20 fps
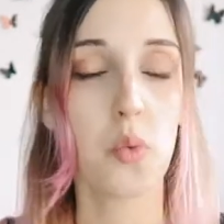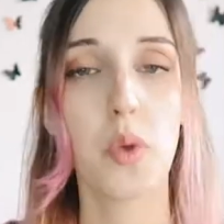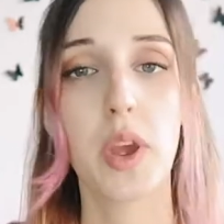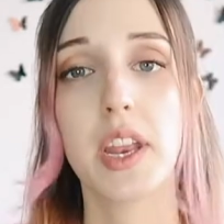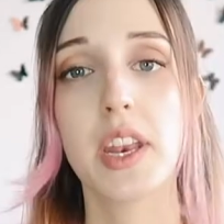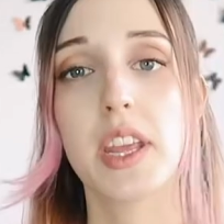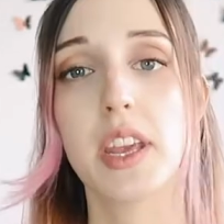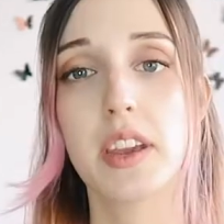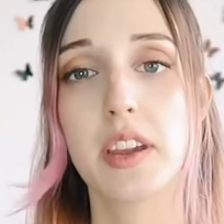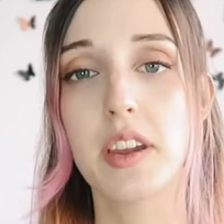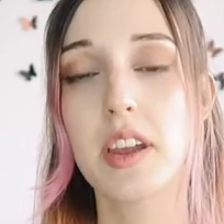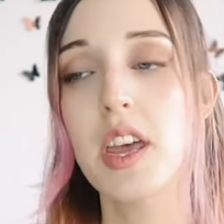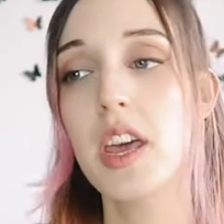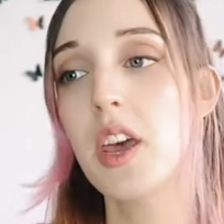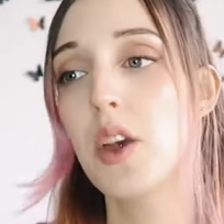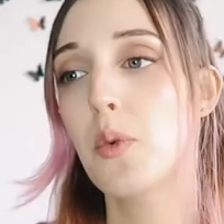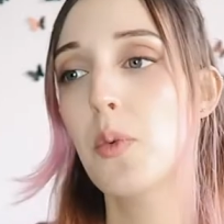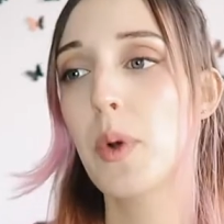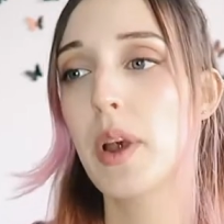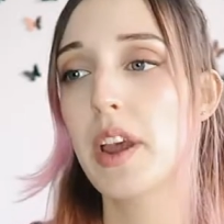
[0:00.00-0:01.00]
right here
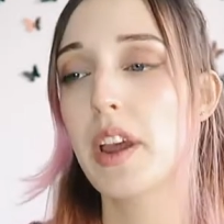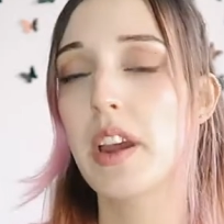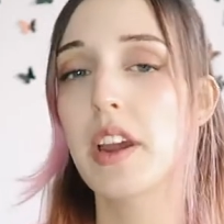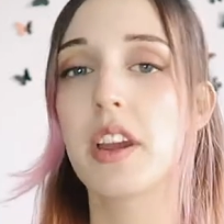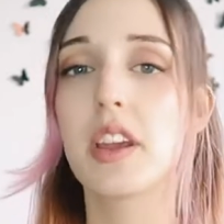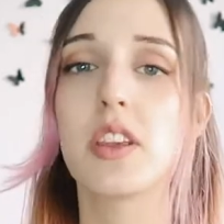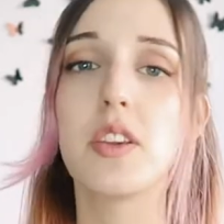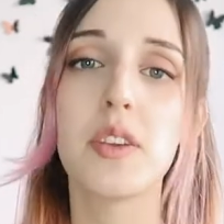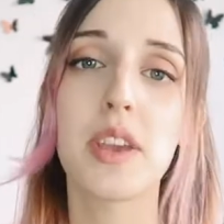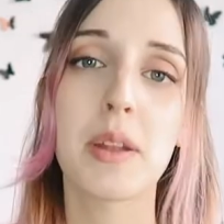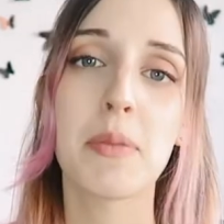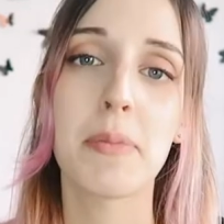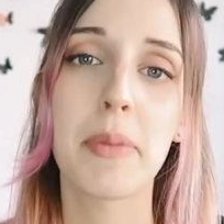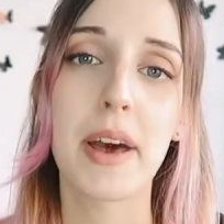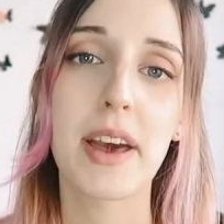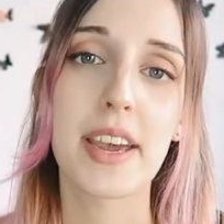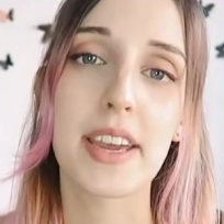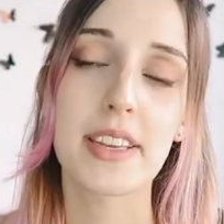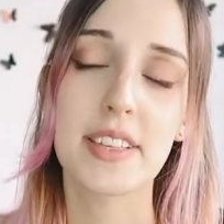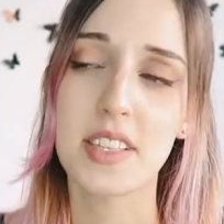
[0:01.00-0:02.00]
where you can
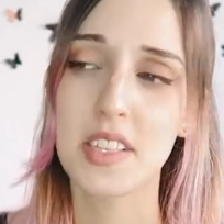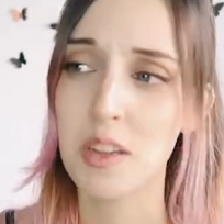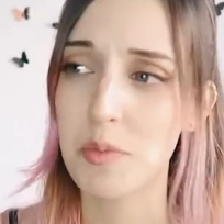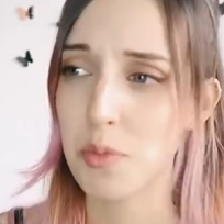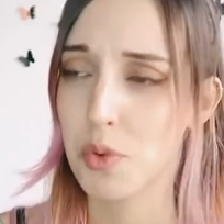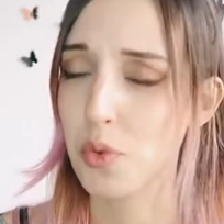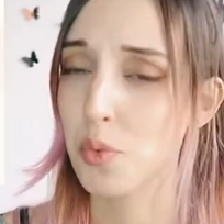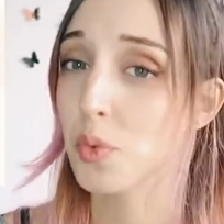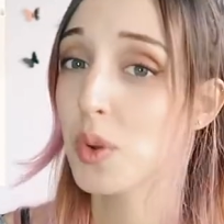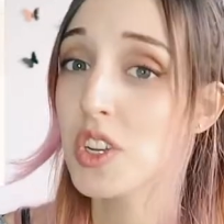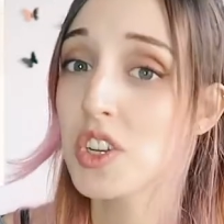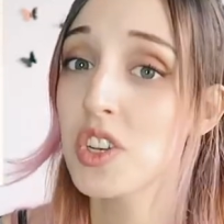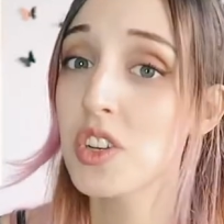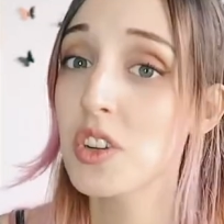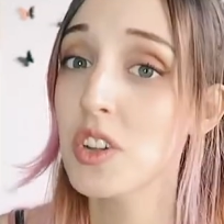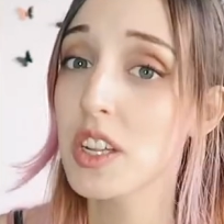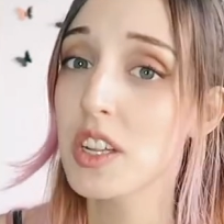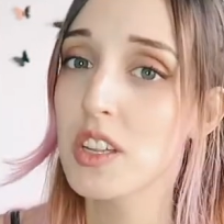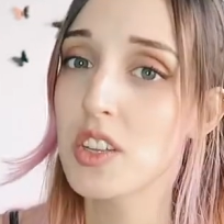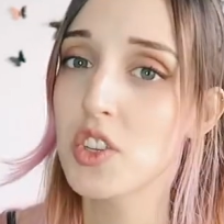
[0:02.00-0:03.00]
buy some
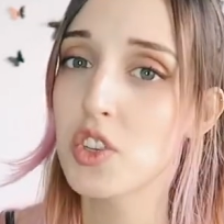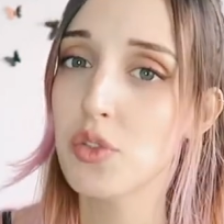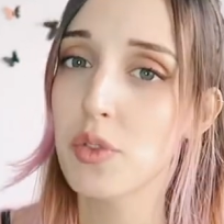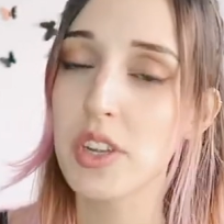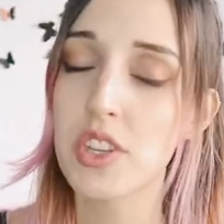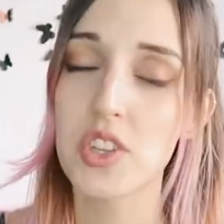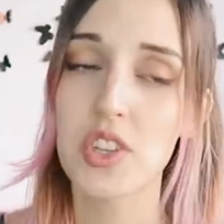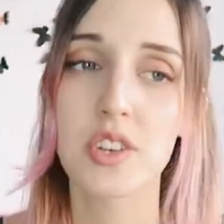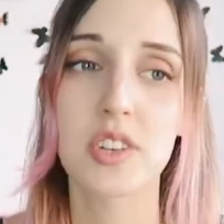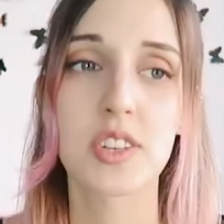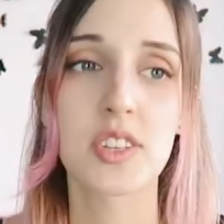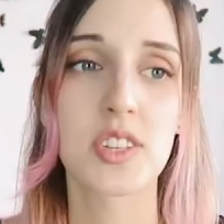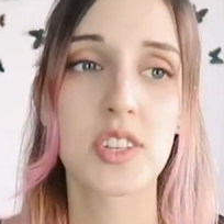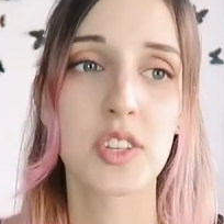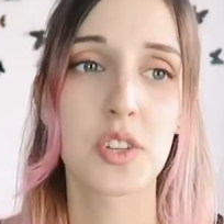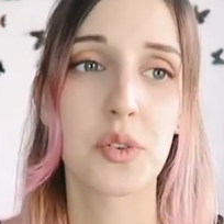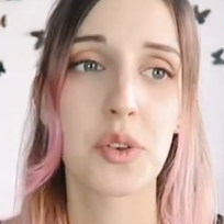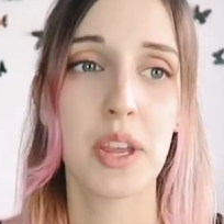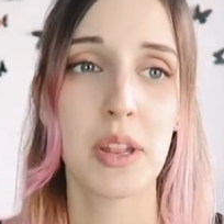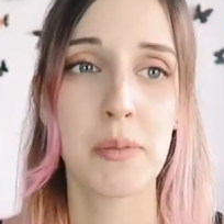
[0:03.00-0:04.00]
original
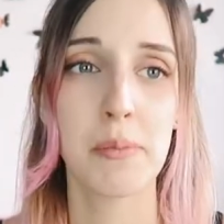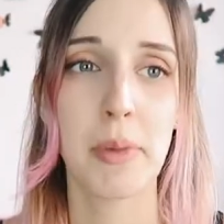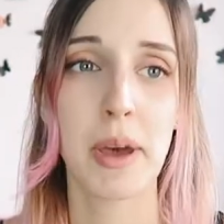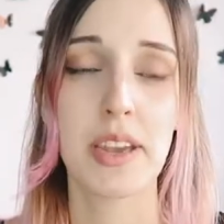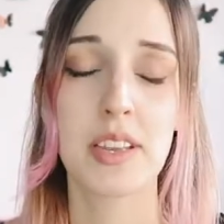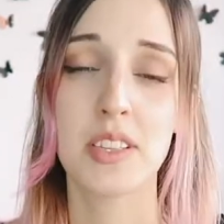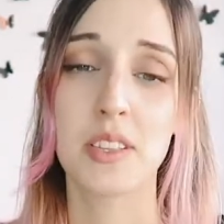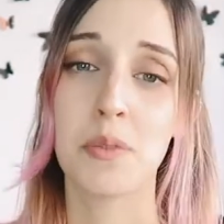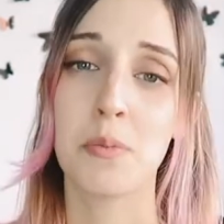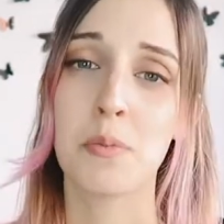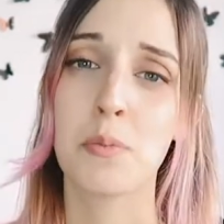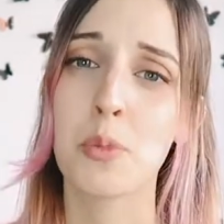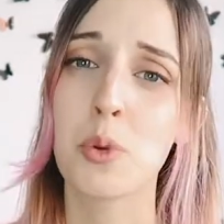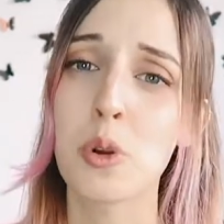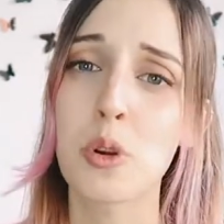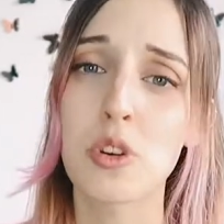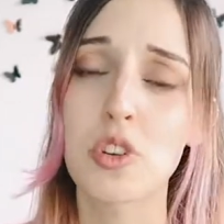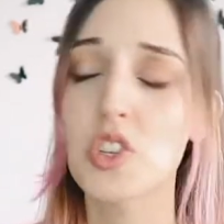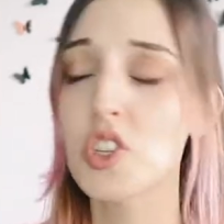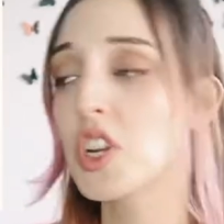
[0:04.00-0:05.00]
illustrations, you can buy some
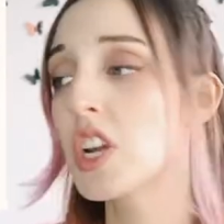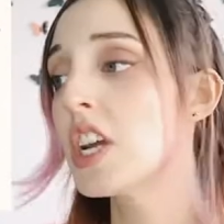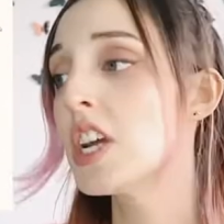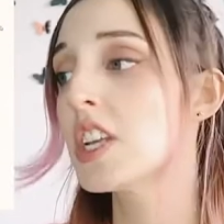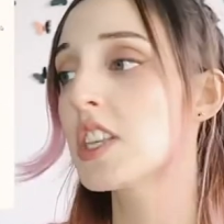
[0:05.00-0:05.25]
merch,